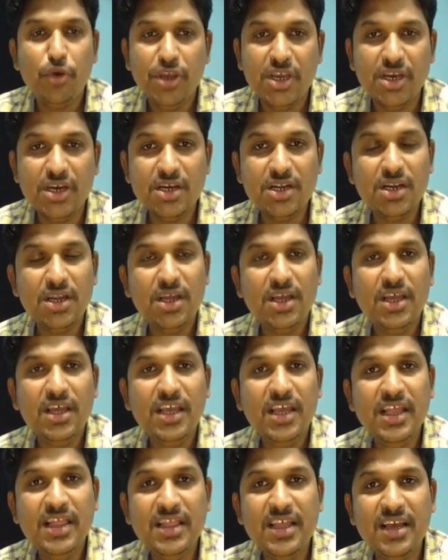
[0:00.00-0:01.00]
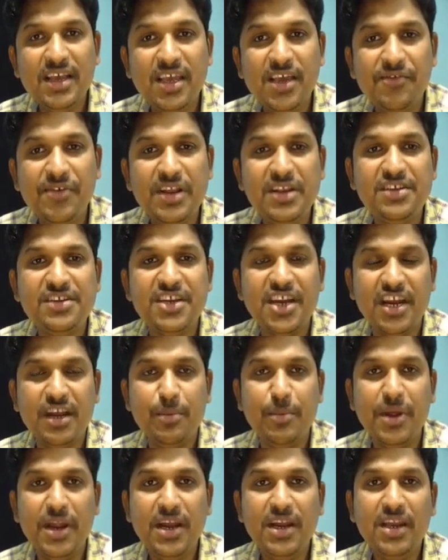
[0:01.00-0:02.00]
here, in the given
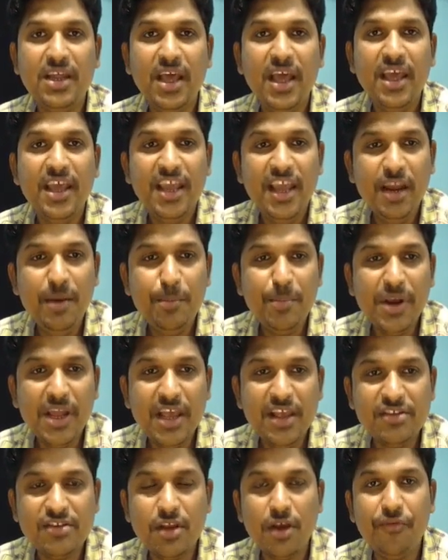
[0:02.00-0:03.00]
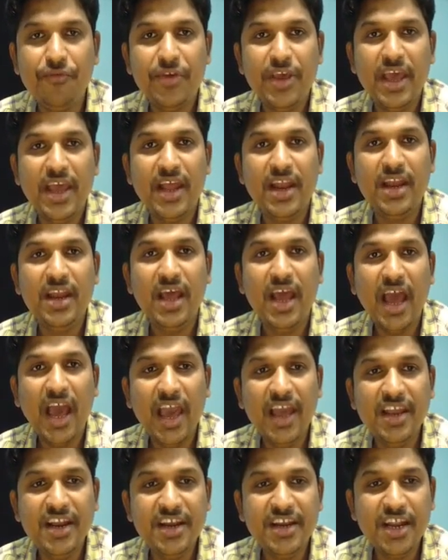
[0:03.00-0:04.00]
statement, in place of n,
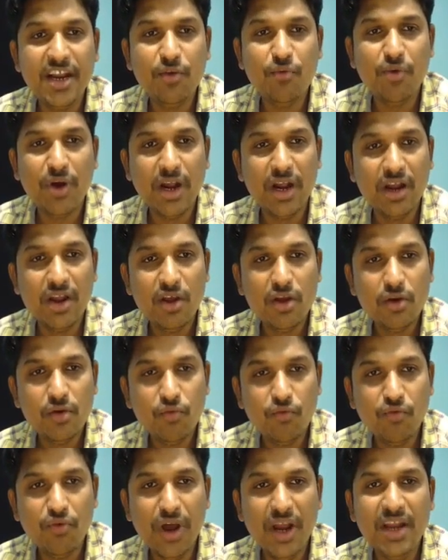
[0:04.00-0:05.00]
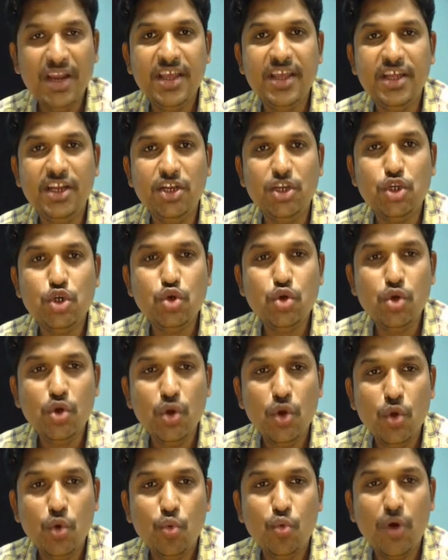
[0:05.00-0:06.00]
I written 1. 1 into
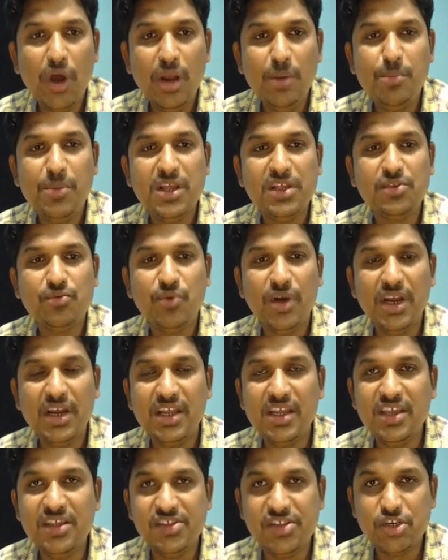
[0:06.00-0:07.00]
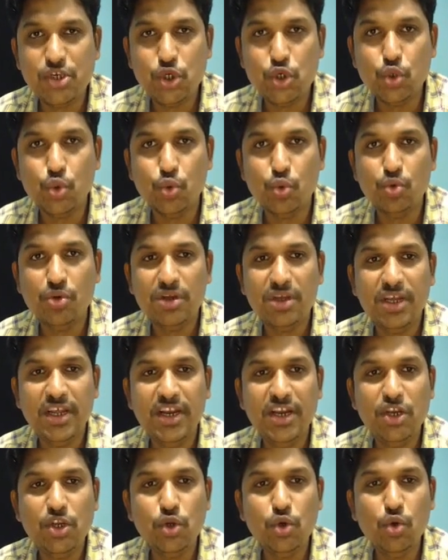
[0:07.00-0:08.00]
1 plus 1 is 2
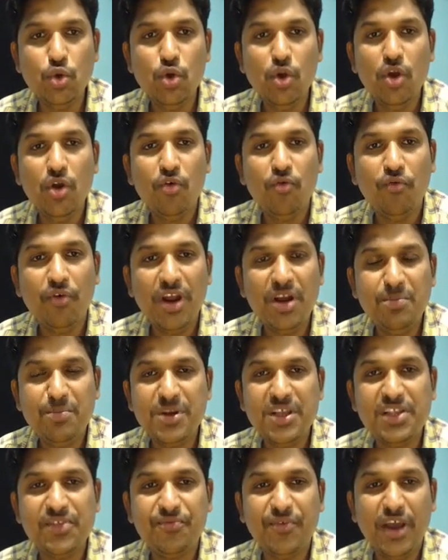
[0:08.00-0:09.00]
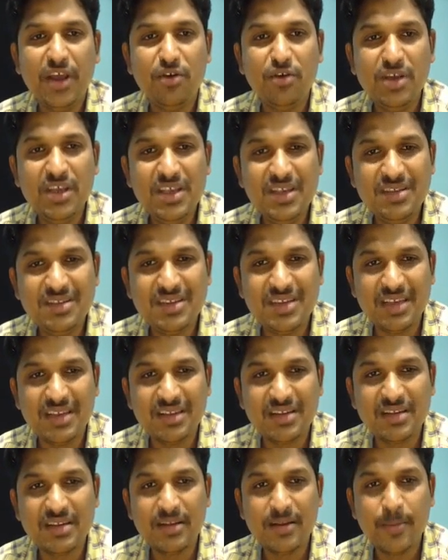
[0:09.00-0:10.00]
into 1 plus 5 is
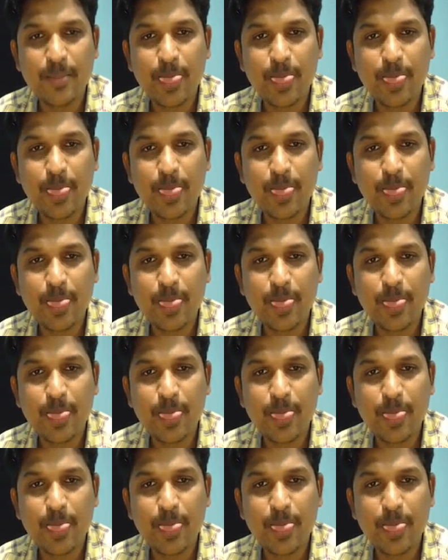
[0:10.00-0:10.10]
6.